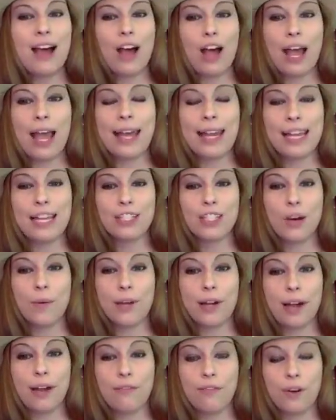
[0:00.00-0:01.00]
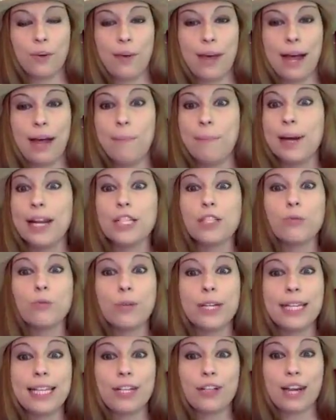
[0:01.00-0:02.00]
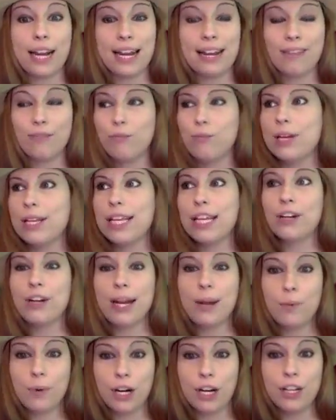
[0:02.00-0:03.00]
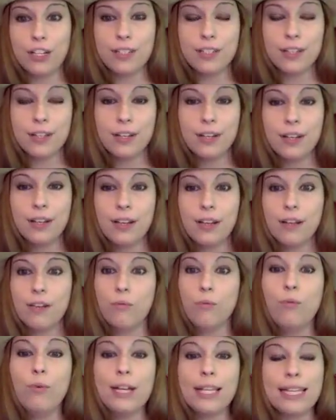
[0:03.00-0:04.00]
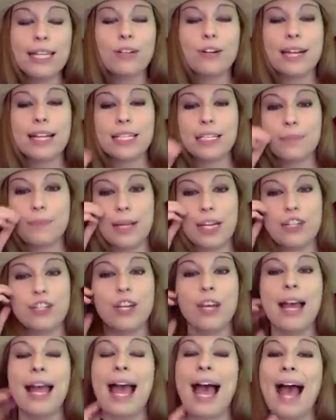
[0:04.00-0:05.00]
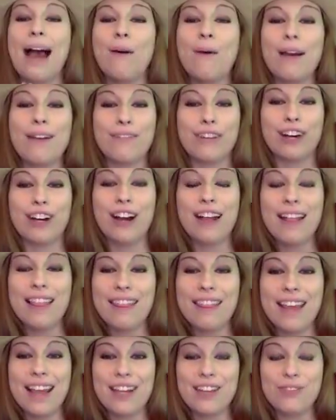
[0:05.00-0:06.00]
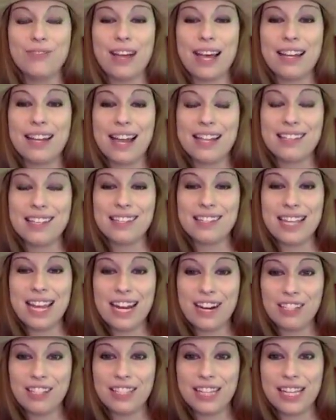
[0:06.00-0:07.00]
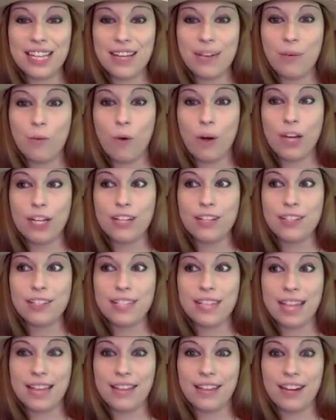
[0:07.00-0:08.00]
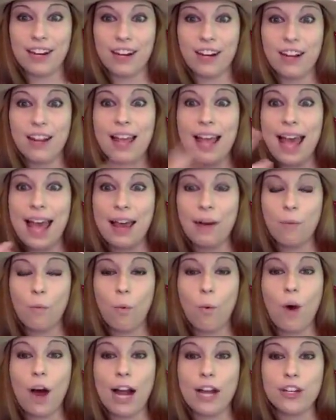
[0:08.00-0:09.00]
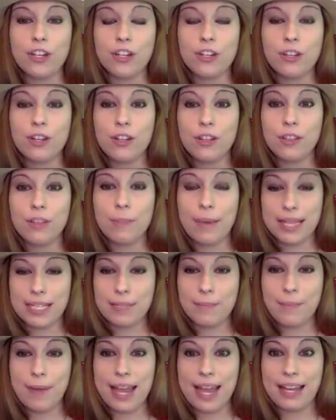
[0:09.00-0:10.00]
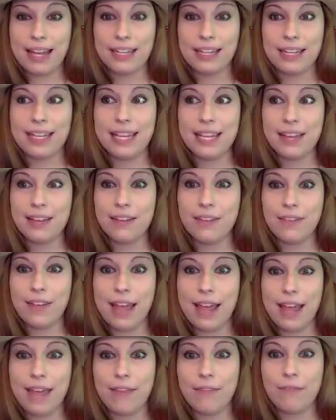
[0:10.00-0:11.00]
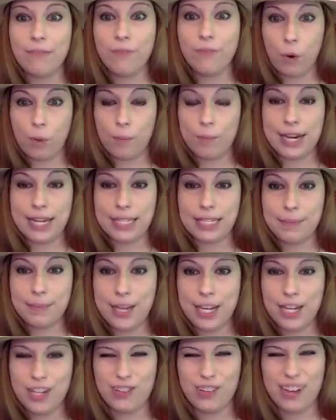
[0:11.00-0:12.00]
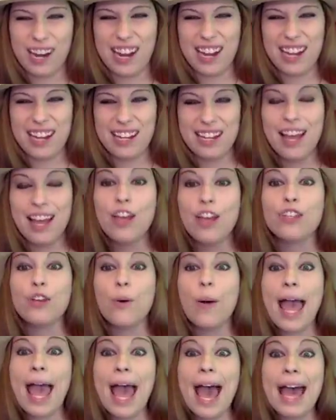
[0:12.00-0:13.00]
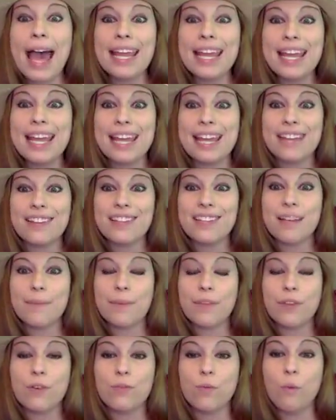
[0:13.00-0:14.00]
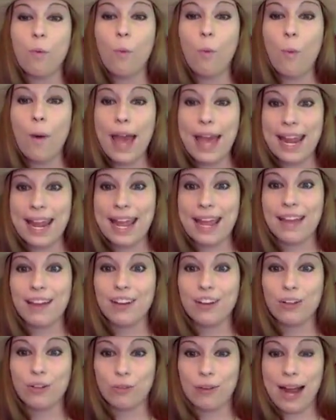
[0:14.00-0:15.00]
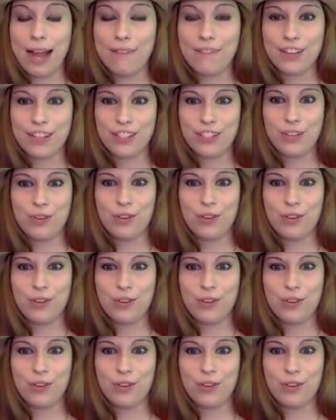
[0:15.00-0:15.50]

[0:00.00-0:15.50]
and he's going on for a while, but it's really great words, really great speech. However, they do not necessarily want to stand there and watch the best man give a 4-minute speech, right? So add in some of those wedding graphics. You